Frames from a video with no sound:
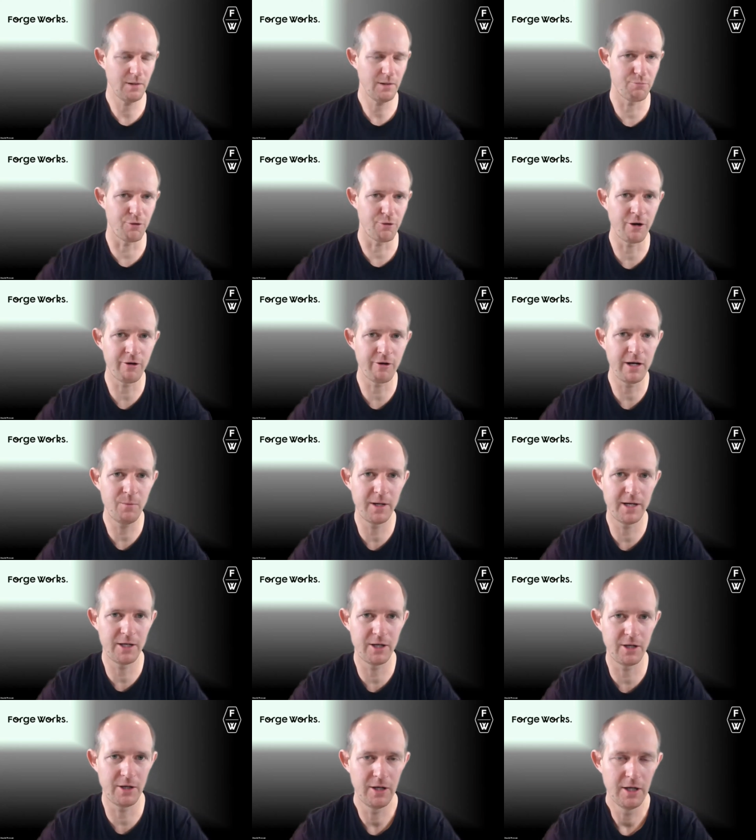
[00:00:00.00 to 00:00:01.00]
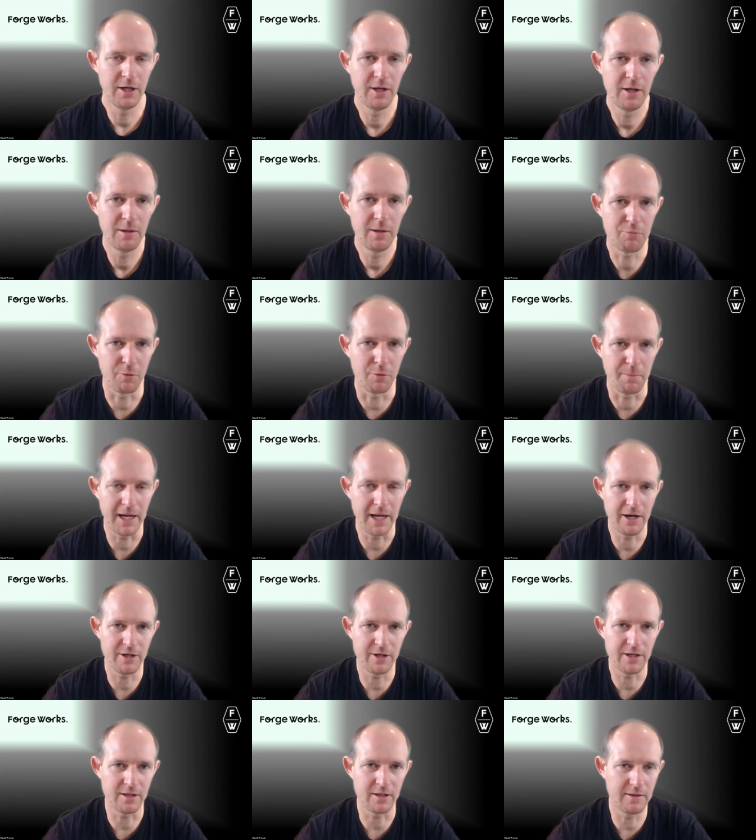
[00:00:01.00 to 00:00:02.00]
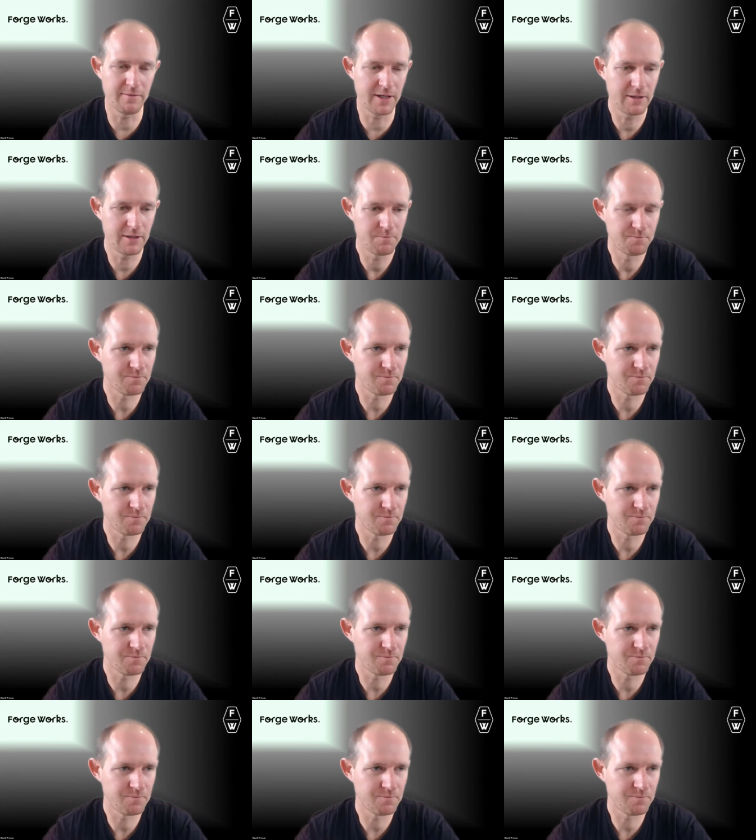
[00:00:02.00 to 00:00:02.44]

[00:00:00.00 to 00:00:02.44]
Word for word: program where you prepare and deliver